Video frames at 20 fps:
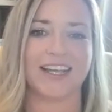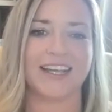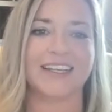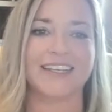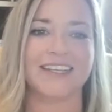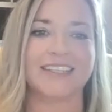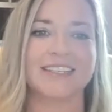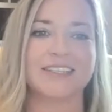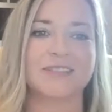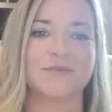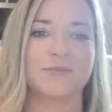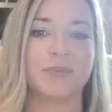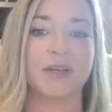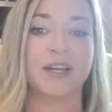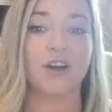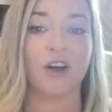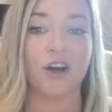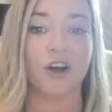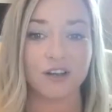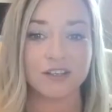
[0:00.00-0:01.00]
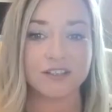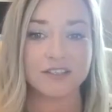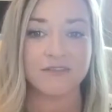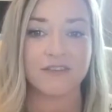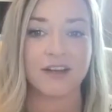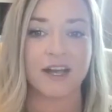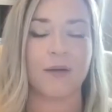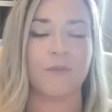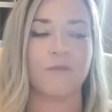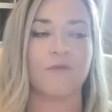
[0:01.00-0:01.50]
And because I've
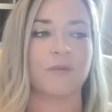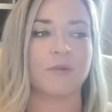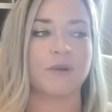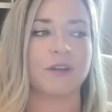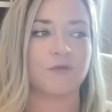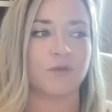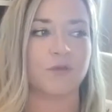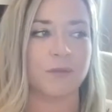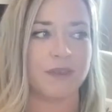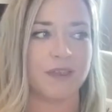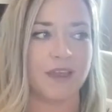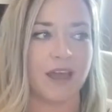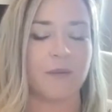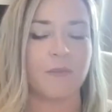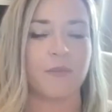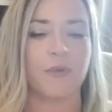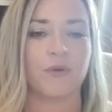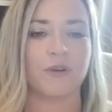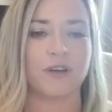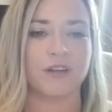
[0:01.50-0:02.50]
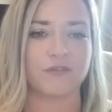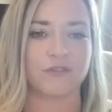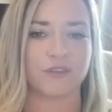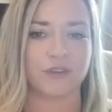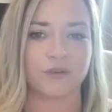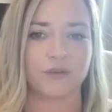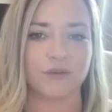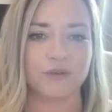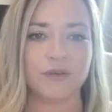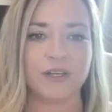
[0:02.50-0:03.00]
come from it from that point of
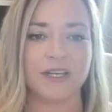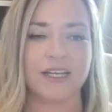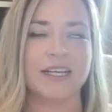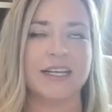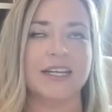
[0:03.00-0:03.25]
view,